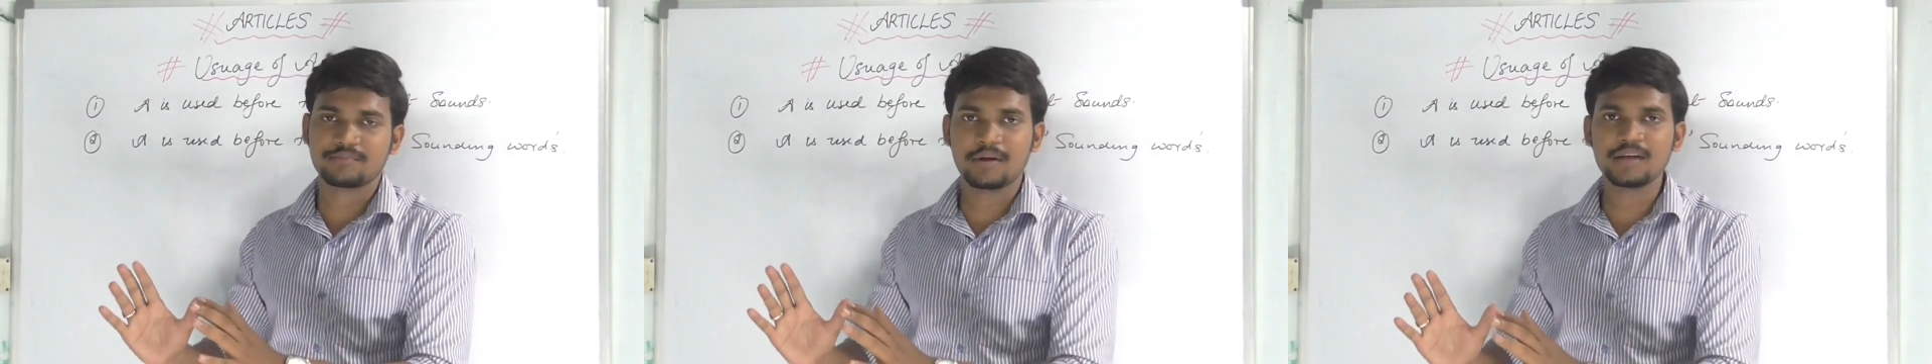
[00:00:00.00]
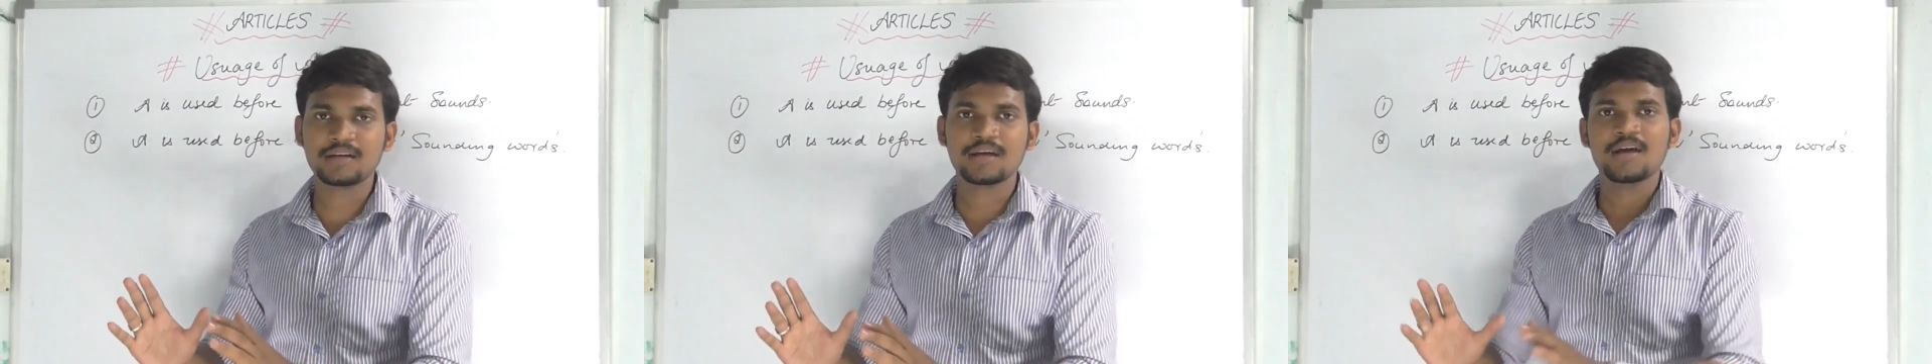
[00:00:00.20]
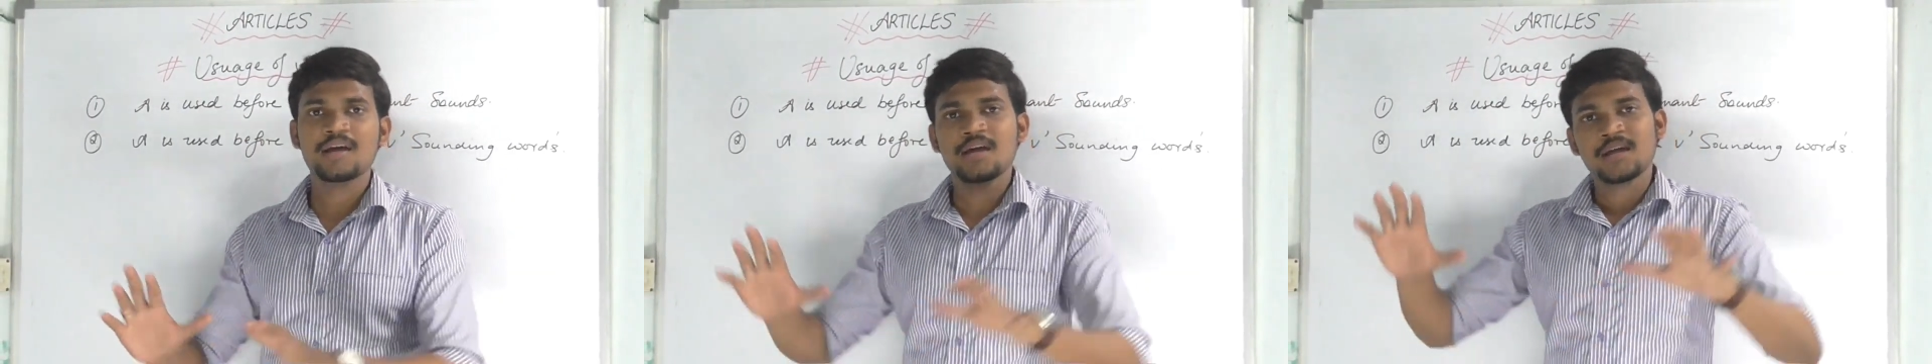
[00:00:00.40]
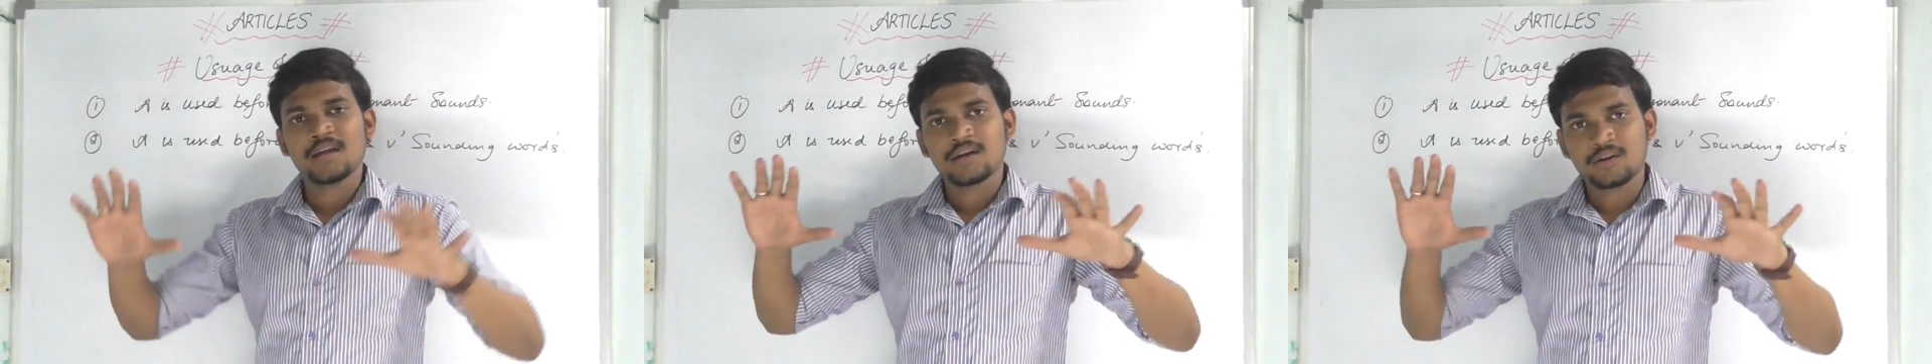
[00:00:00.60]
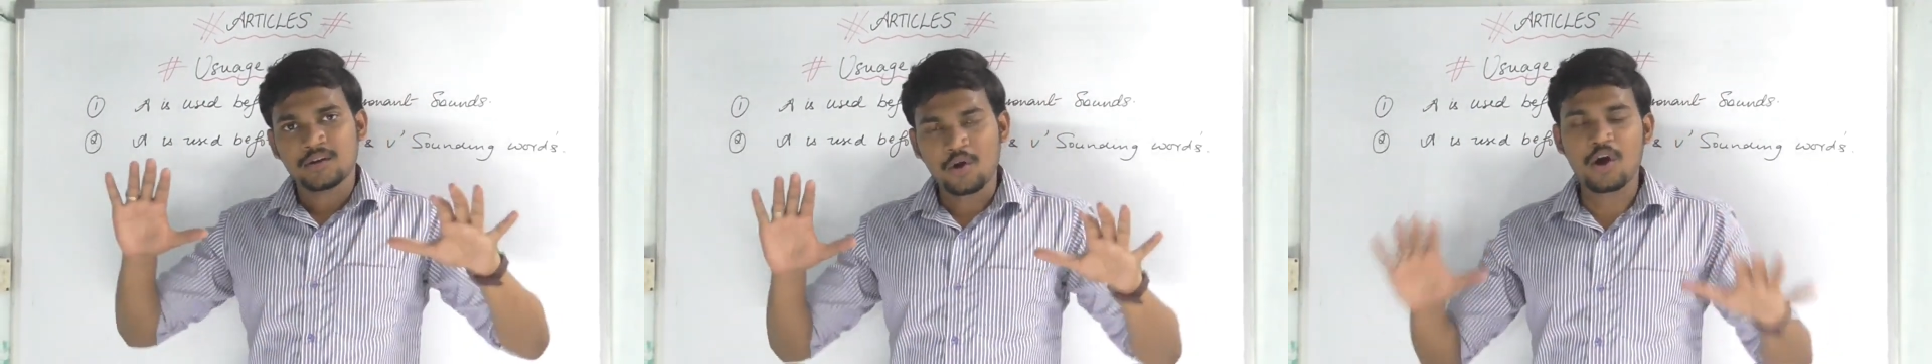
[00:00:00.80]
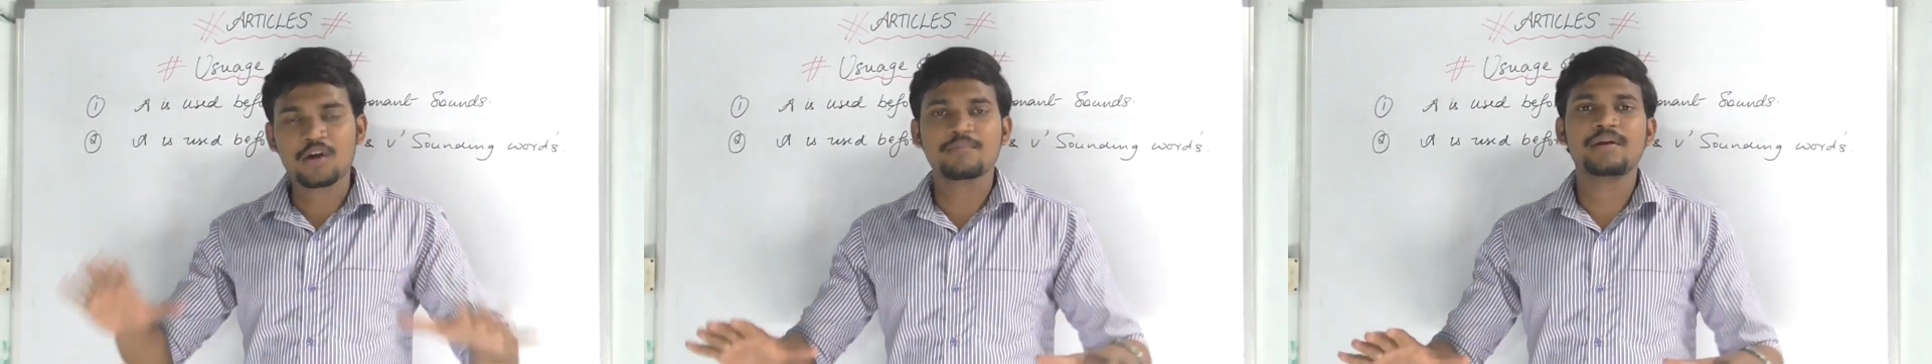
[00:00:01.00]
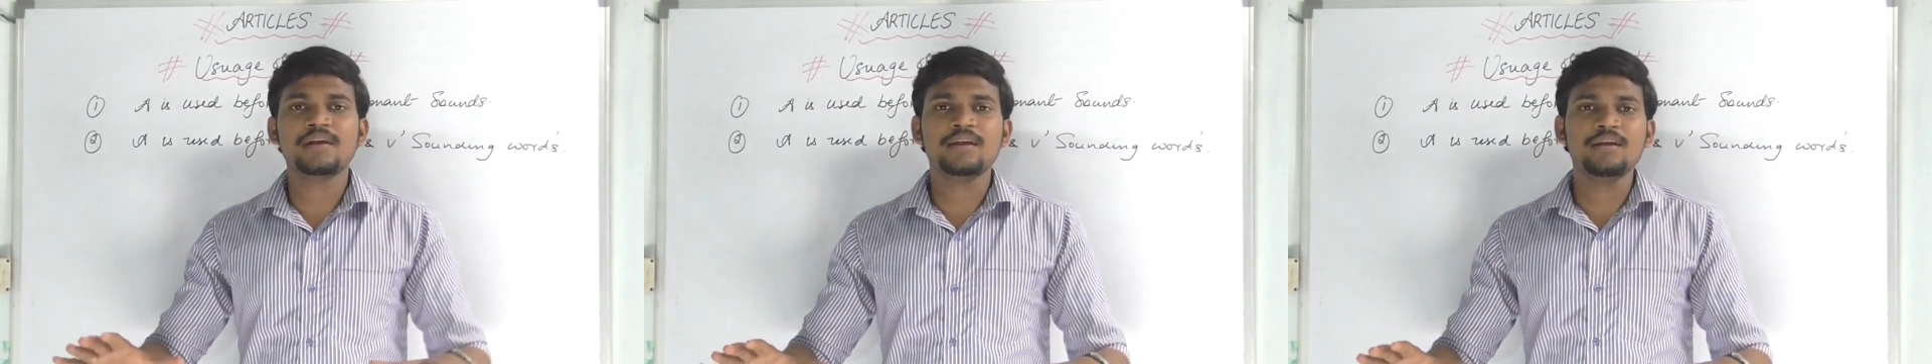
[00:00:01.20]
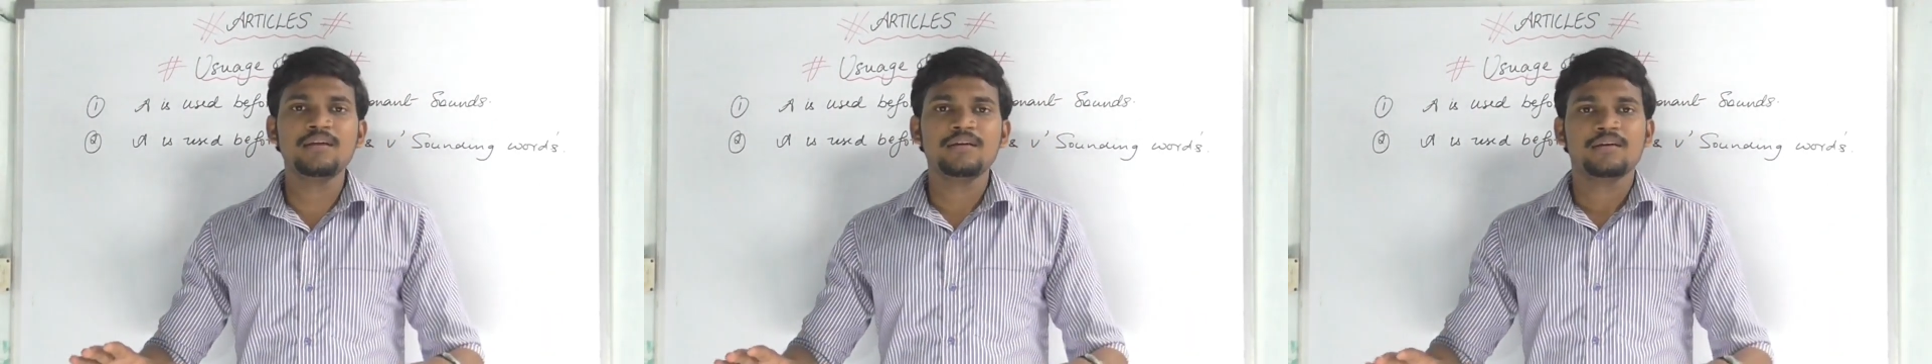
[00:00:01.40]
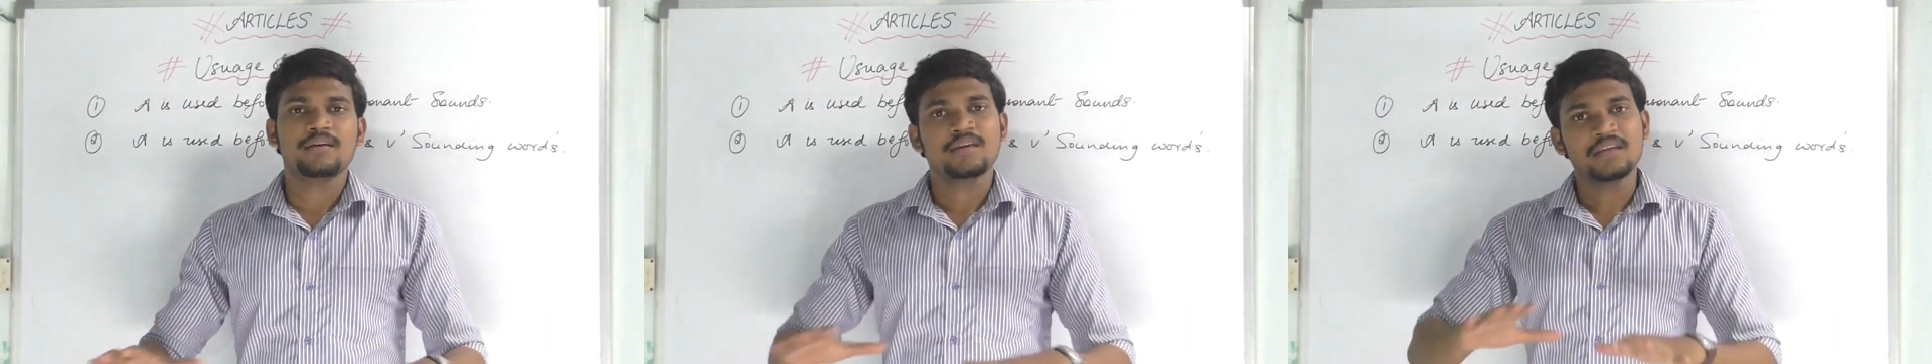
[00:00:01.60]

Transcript: But normally